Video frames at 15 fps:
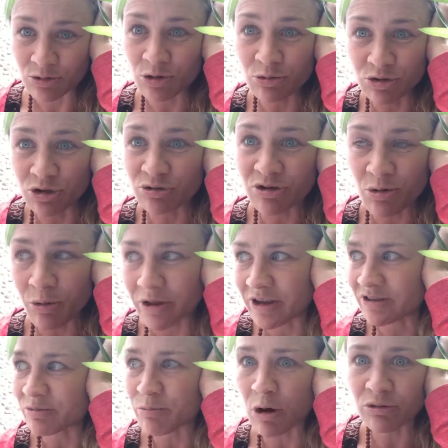You choose the one
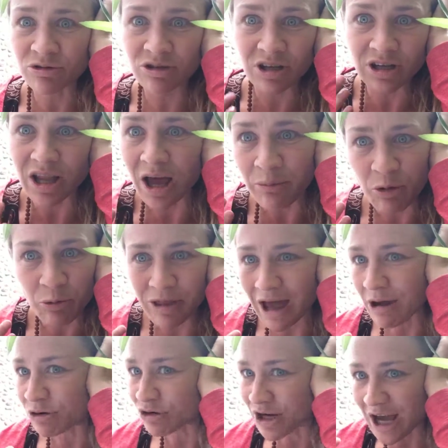that's most in alignment with
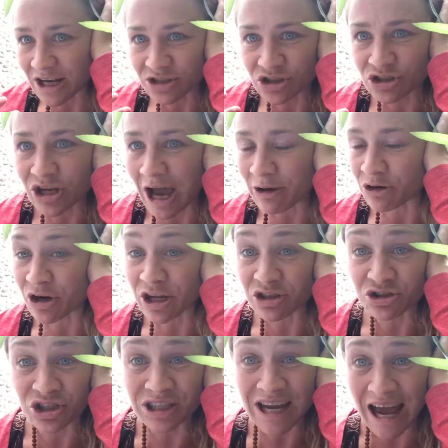how your
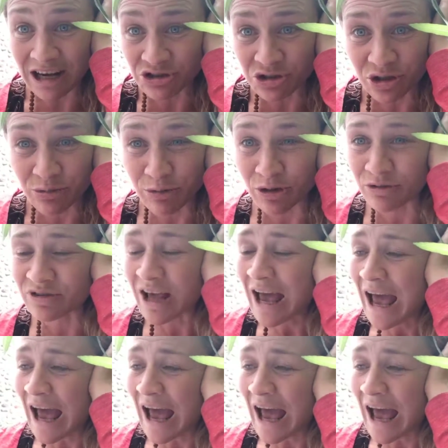energy naturally moves,